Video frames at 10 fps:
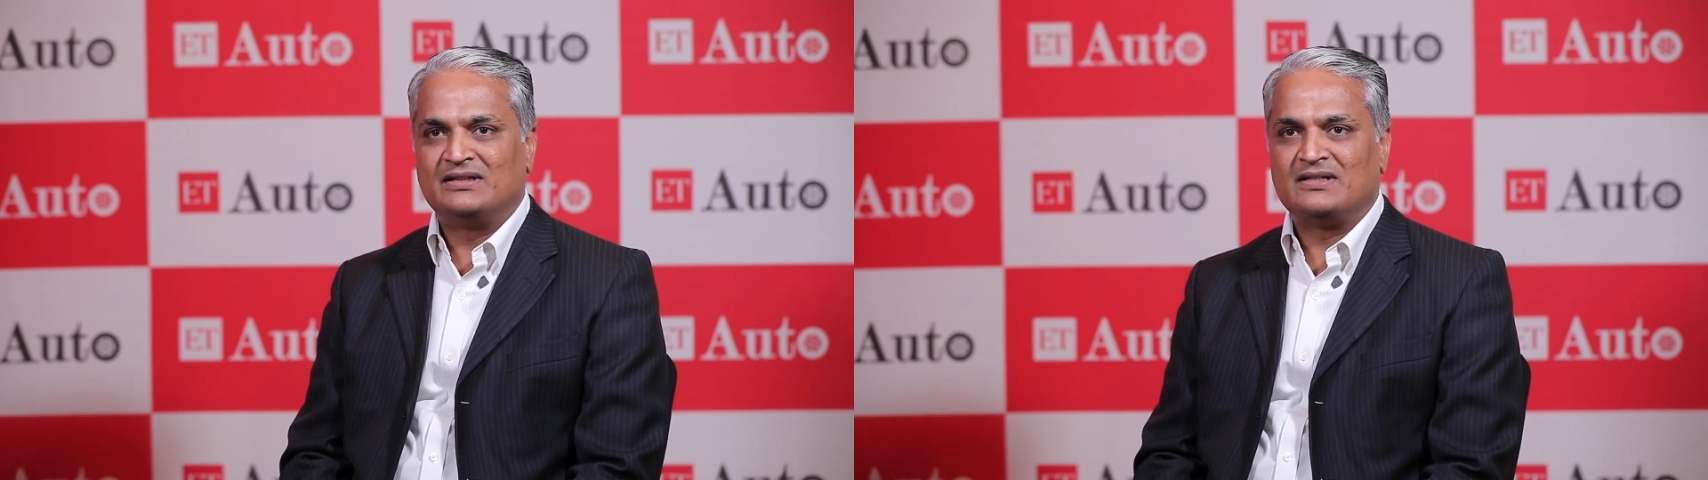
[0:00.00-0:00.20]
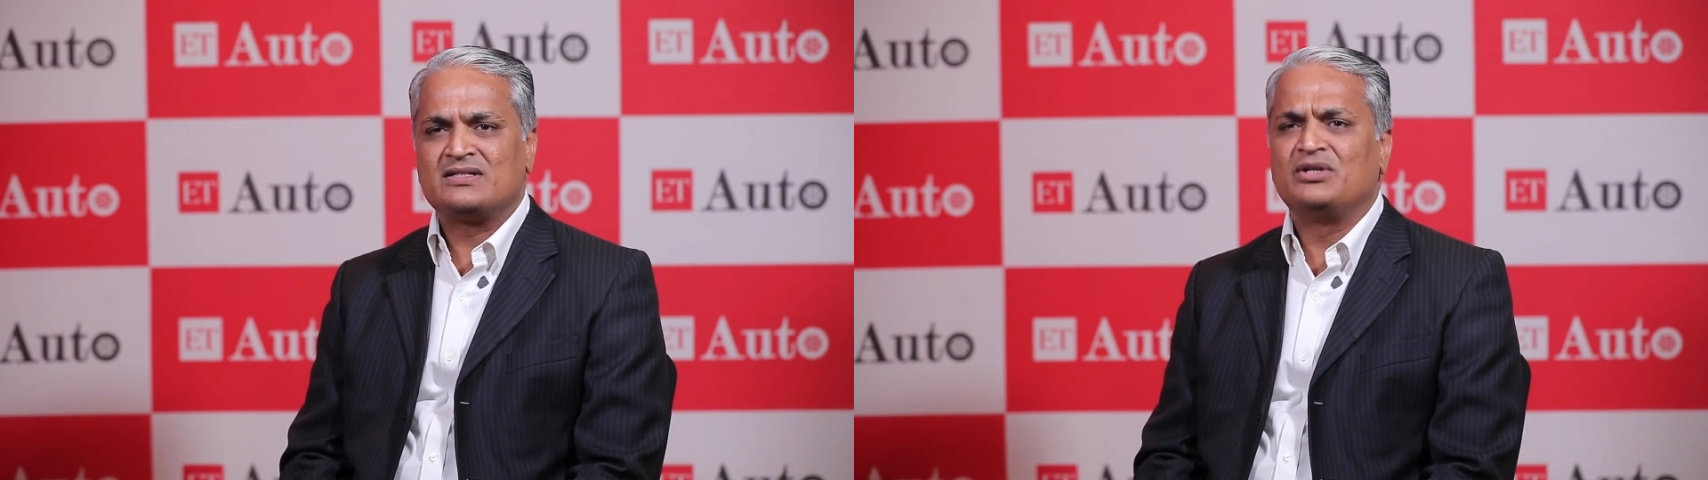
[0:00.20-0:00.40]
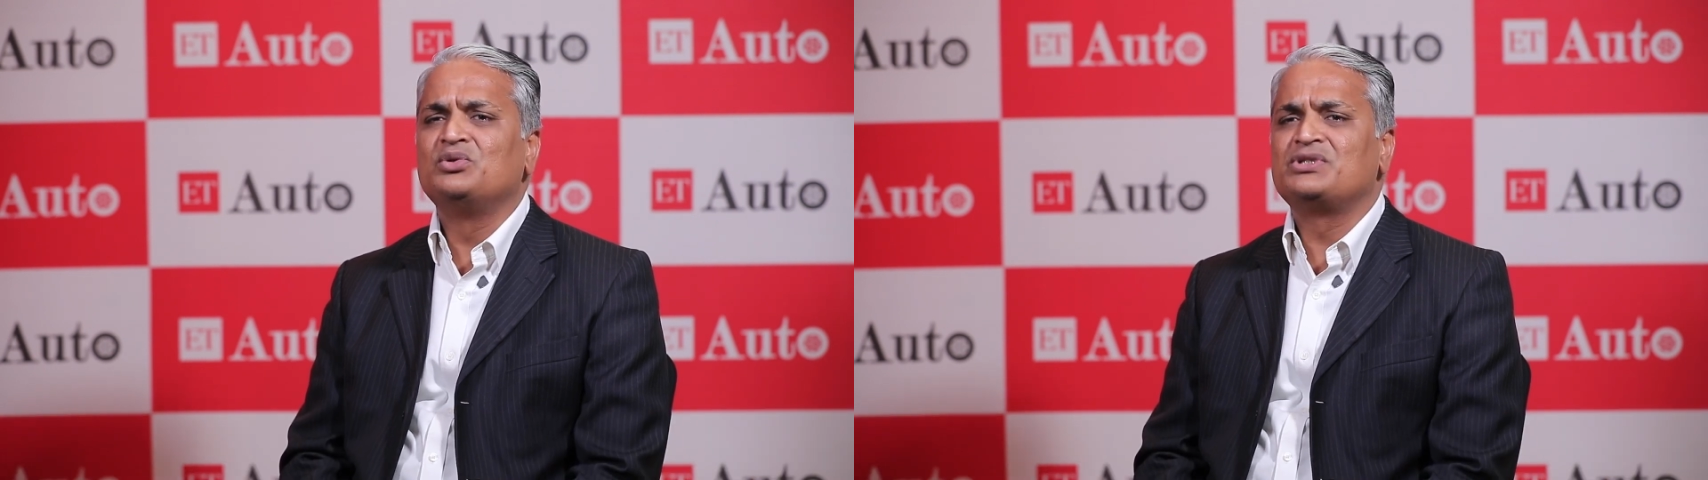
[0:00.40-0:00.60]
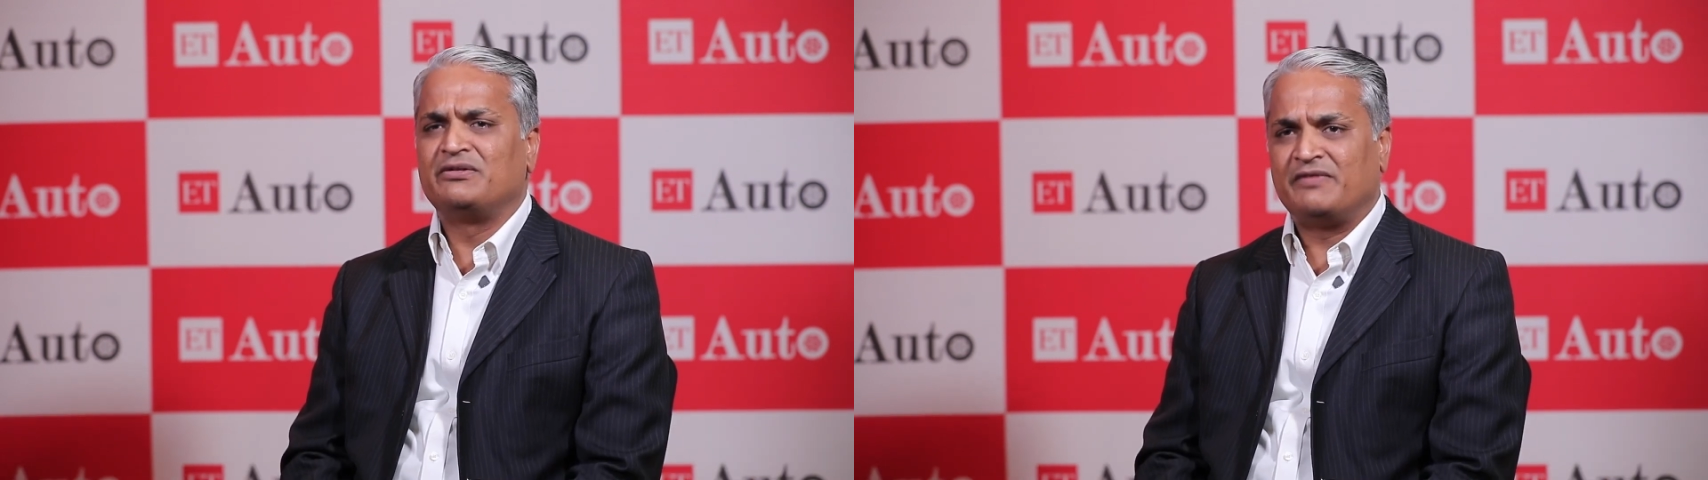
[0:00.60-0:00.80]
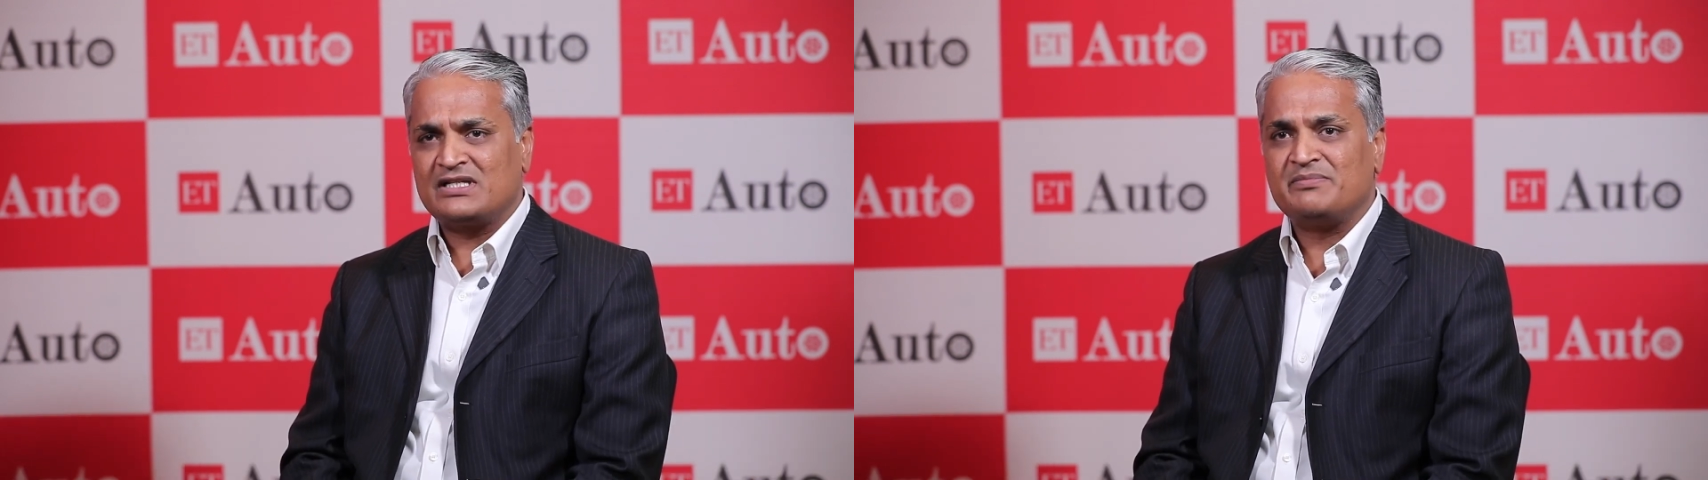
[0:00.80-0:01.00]
there's huge
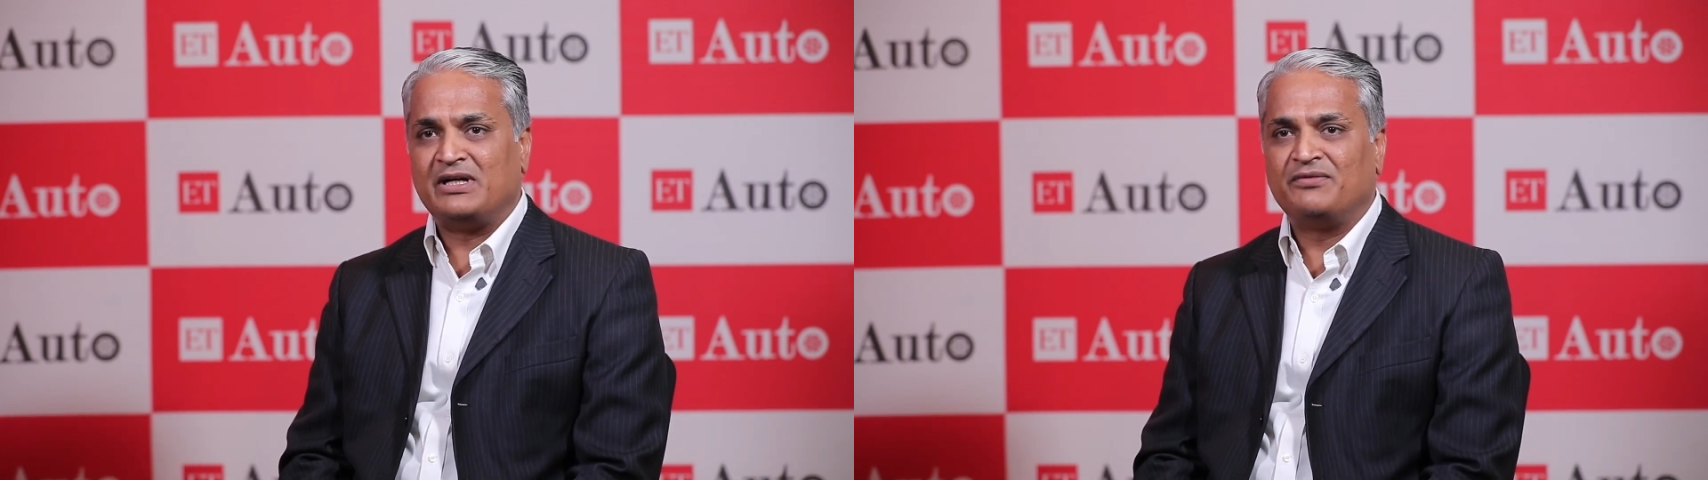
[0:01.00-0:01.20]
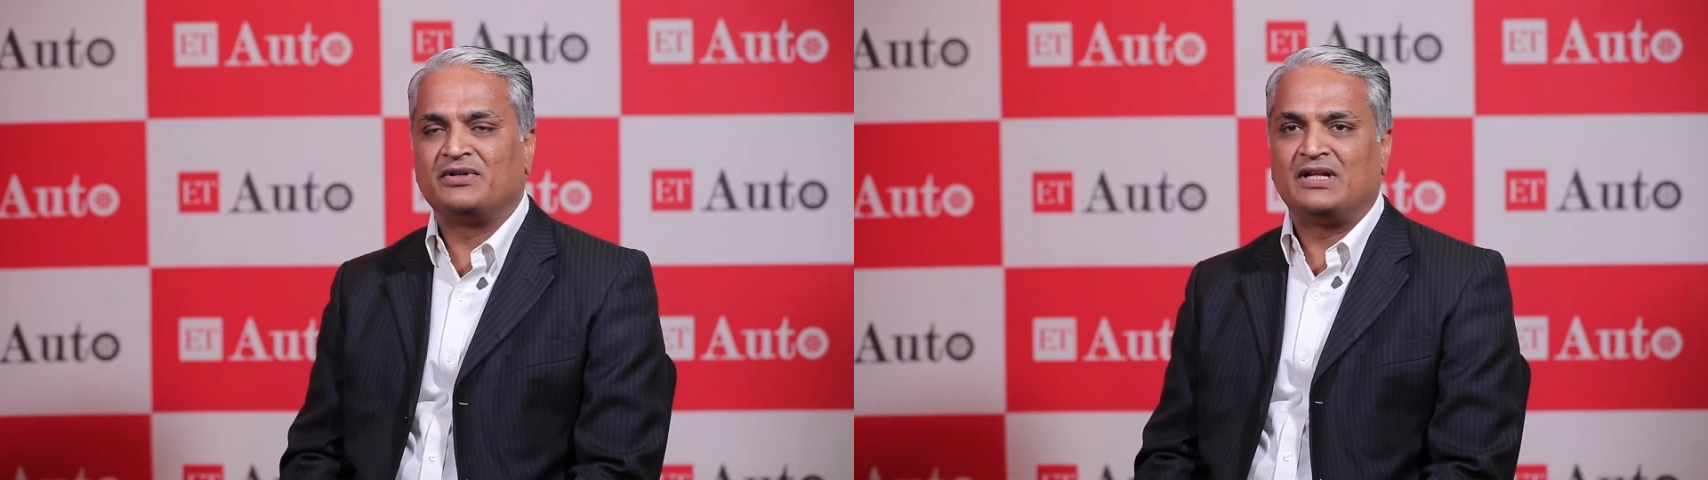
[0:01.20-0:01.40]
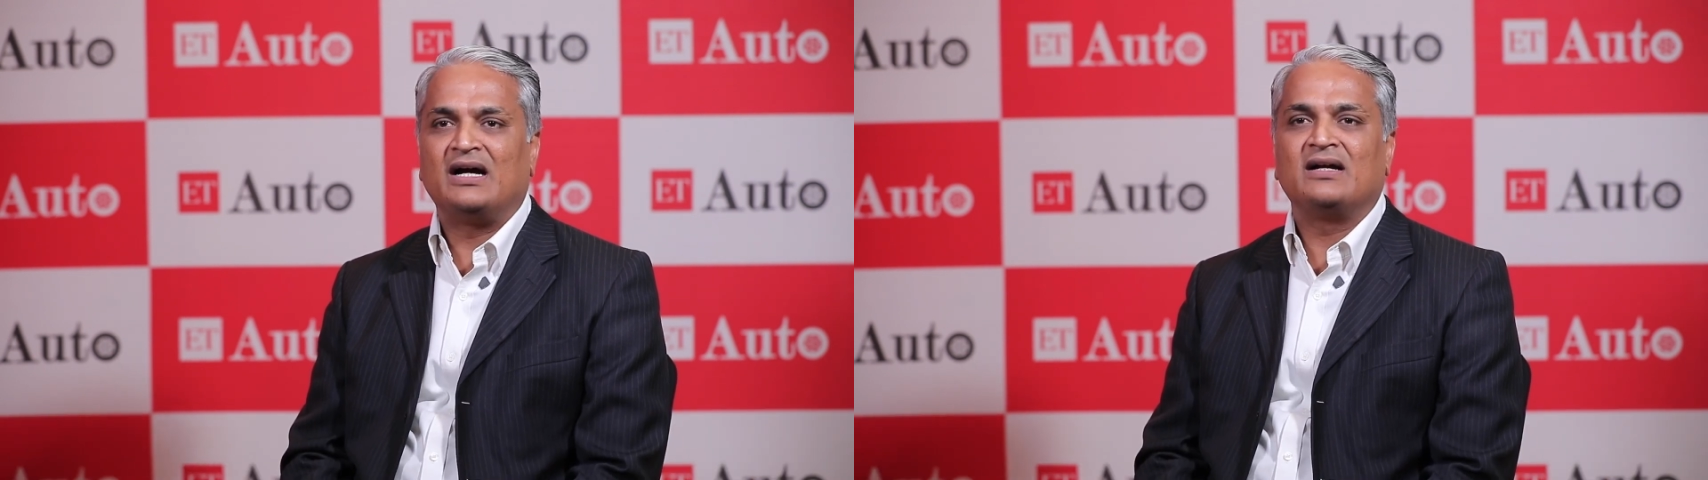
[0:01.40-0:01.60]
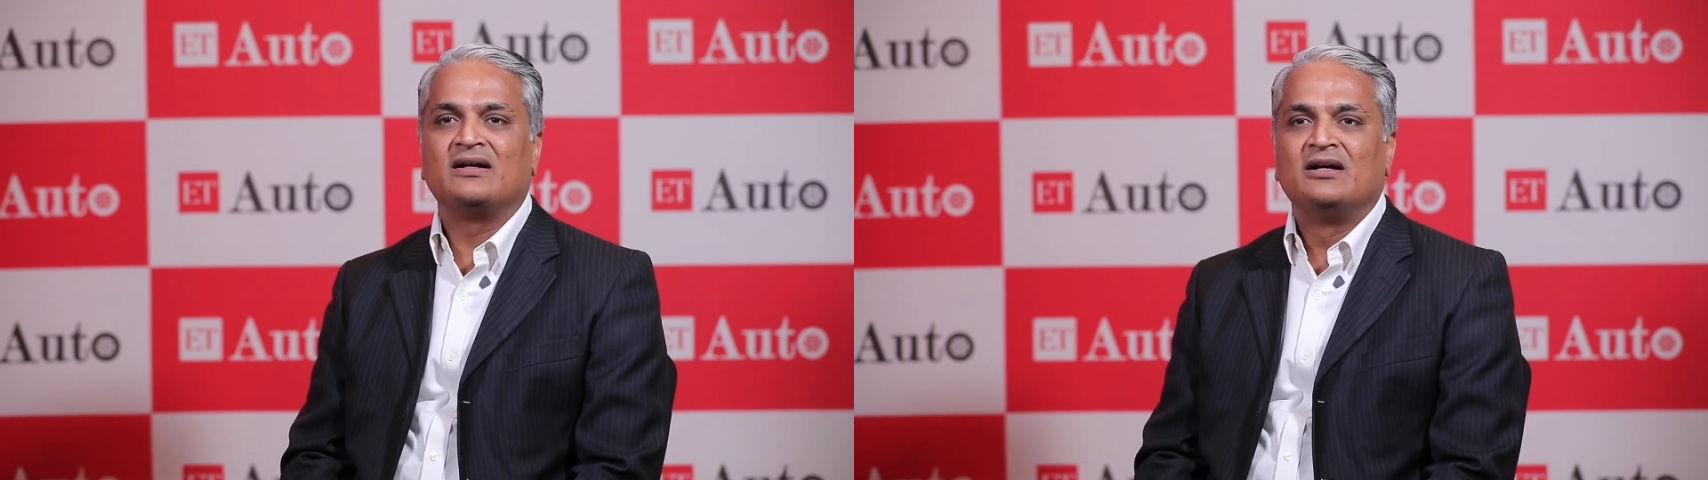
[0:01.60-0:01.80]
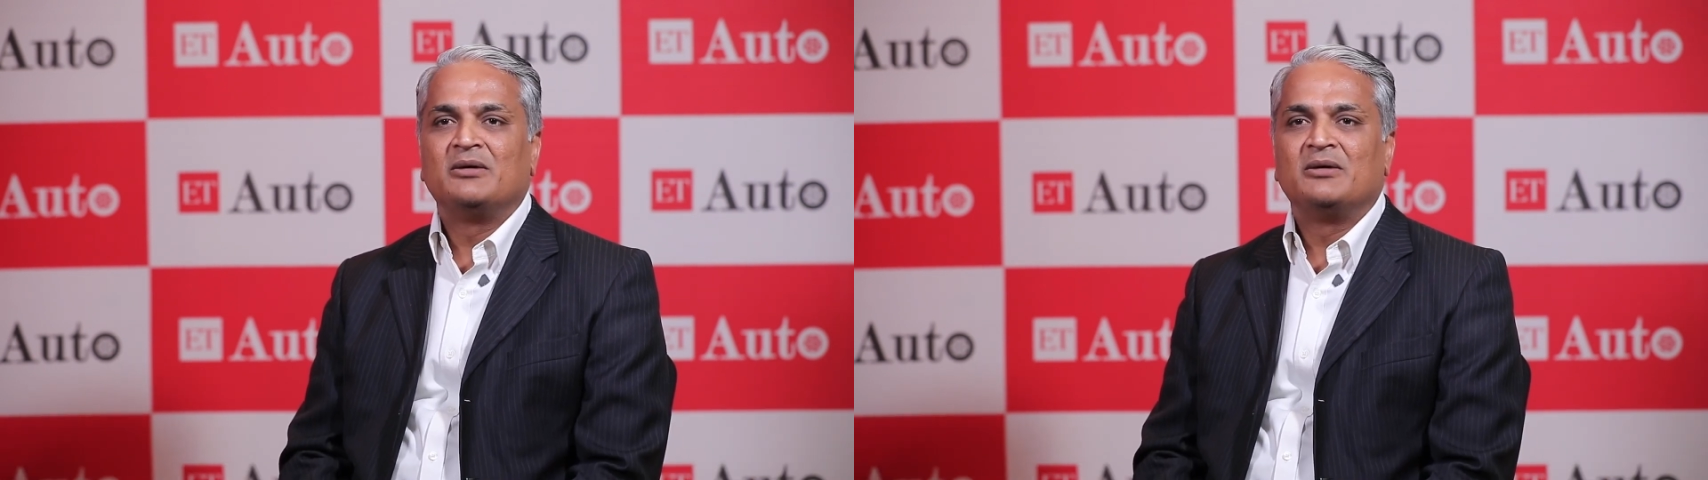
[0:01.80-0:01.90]
investment for that.